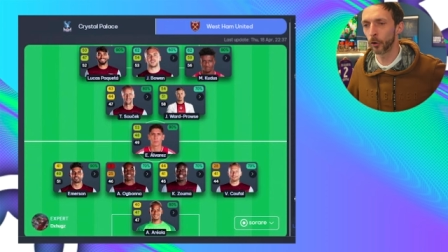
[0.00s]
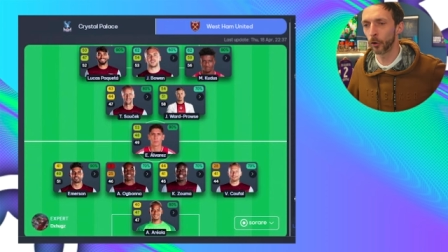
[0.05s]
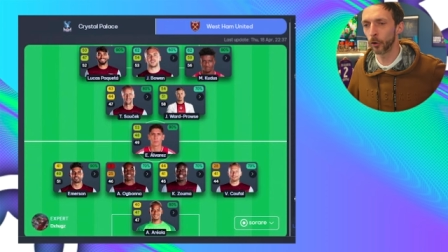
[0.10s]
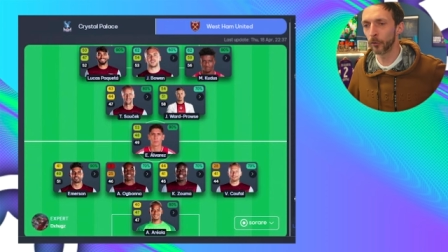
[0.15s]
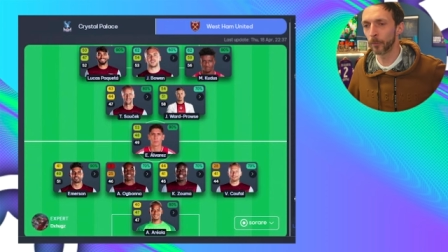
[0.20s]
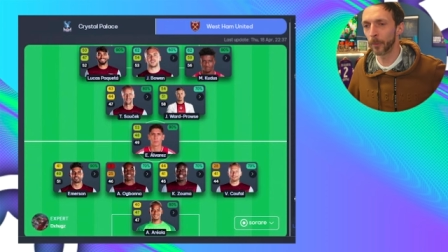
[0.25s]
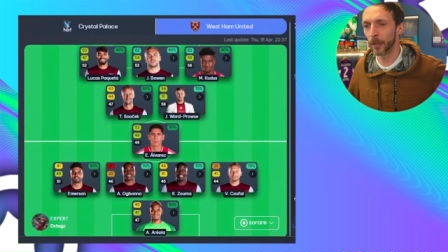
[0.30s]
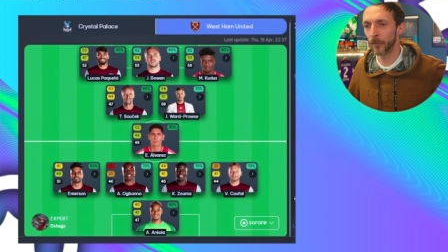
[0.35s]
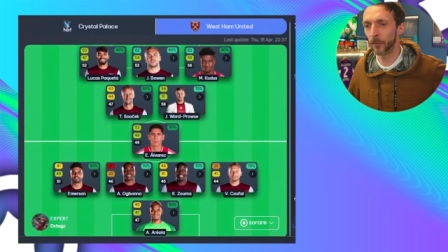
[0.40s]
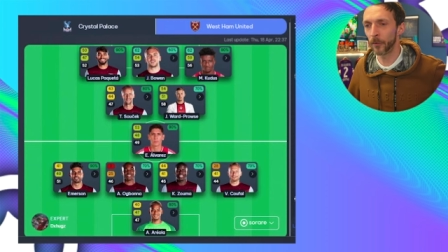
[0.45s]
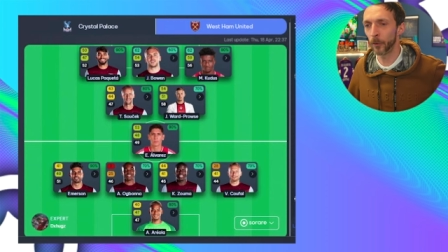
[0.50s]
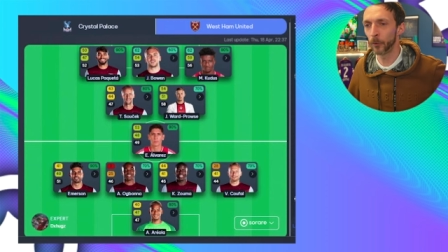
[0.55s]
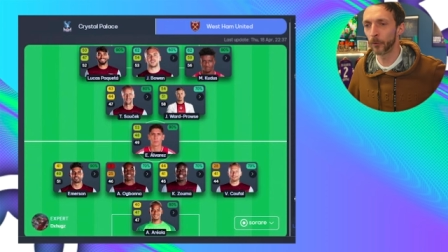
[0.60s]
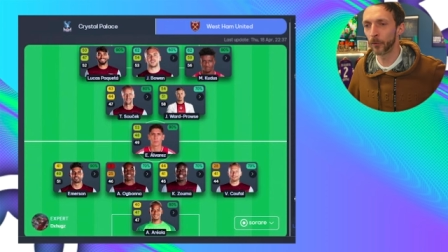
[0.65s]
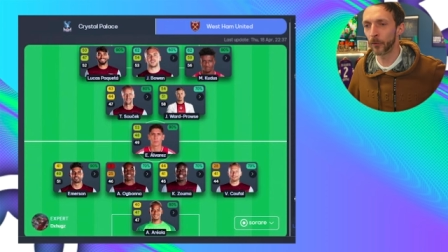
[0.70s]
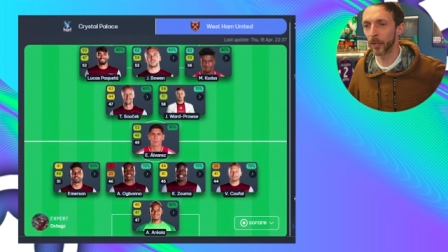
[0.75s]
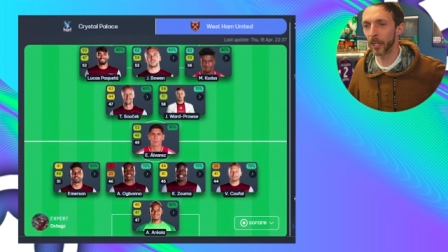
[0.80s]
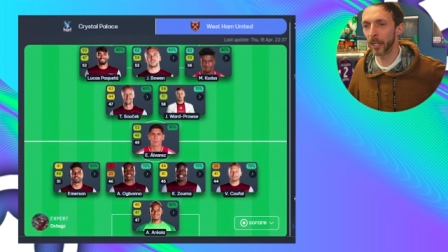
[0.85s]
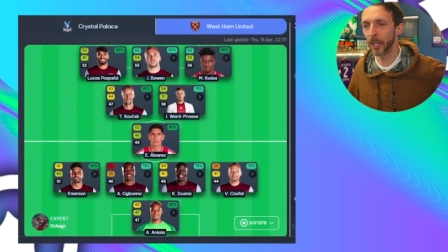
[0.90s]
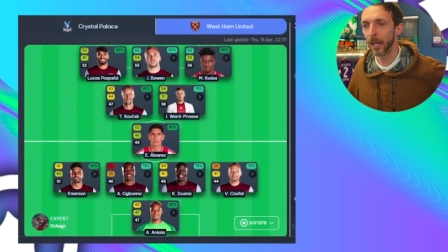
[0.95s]
good midfield
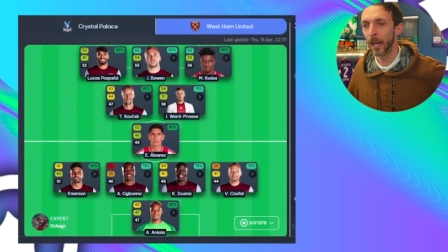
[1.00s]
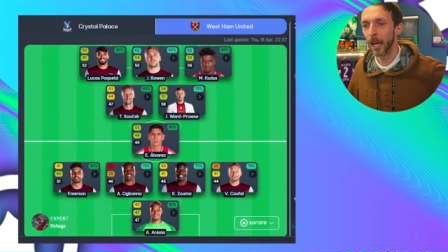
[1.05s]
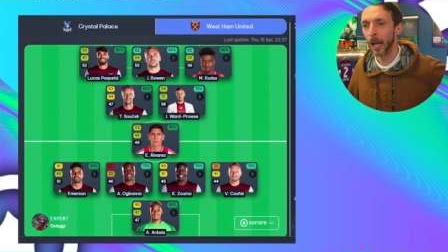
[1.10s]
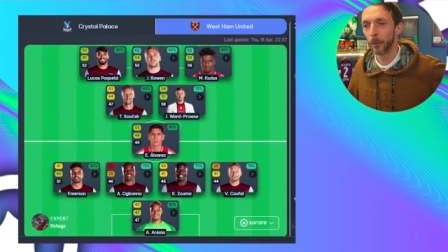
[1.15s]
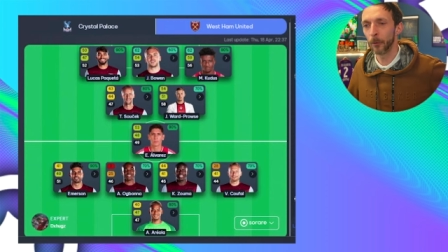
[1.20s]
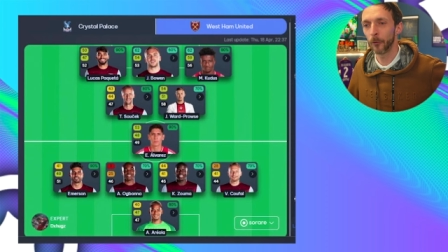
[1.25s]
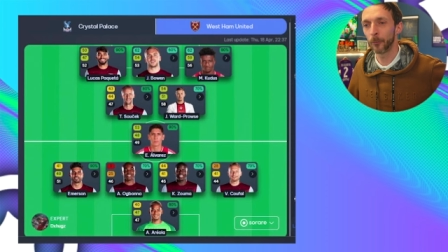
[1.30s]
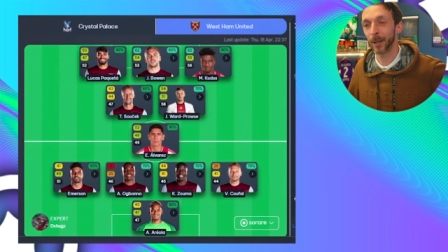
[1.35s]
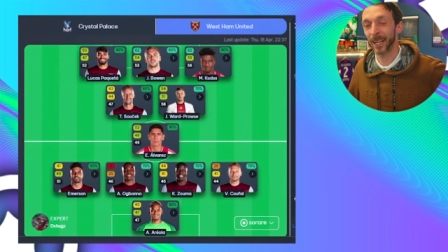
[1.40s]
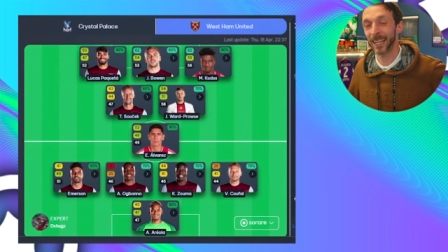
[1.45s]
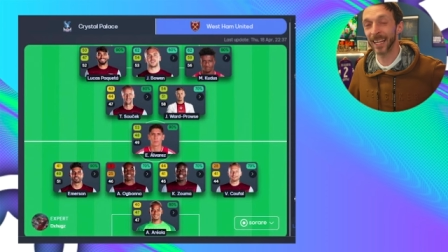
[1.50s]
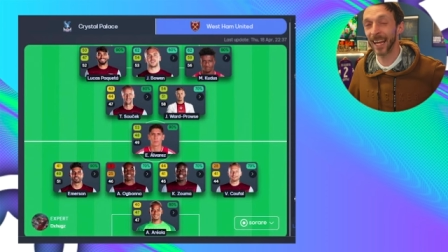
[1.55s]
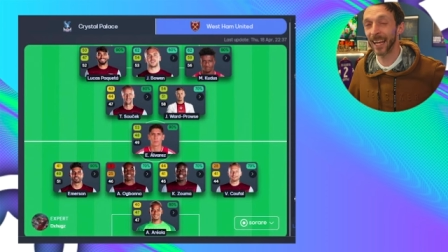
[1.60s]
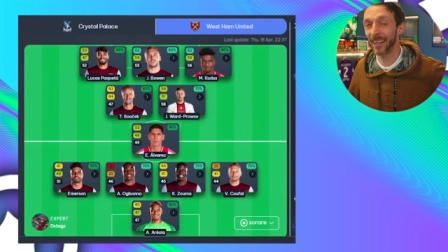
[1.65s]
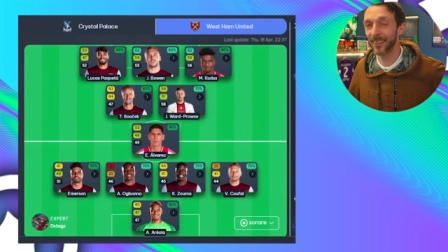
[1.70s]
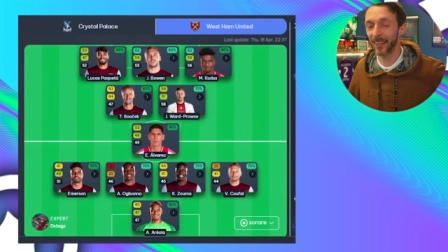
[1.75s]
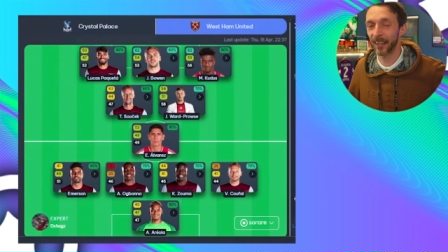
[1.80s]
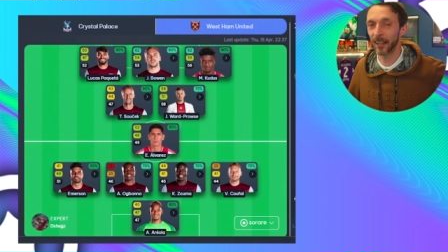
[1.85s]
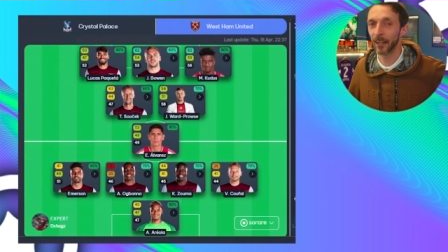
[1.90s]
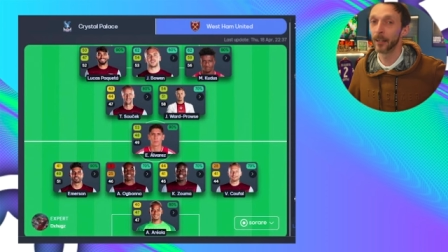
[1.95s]
three, with Pick
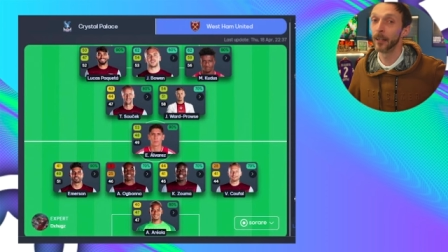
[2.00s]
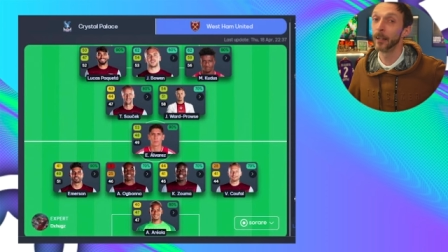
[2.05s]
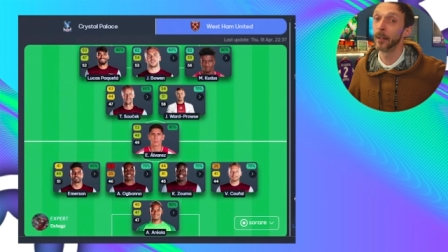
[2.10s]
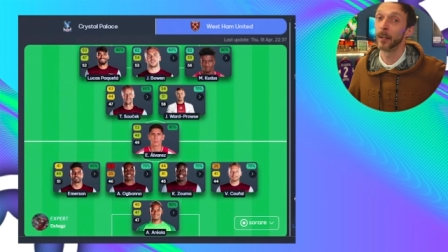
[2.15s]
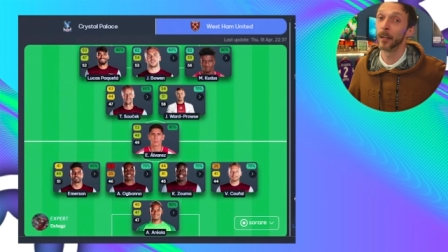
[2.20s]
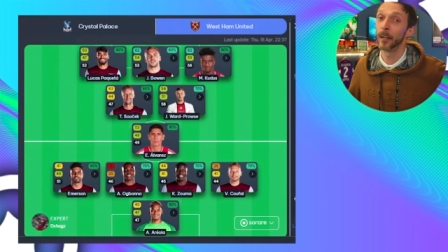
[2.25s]
Keta,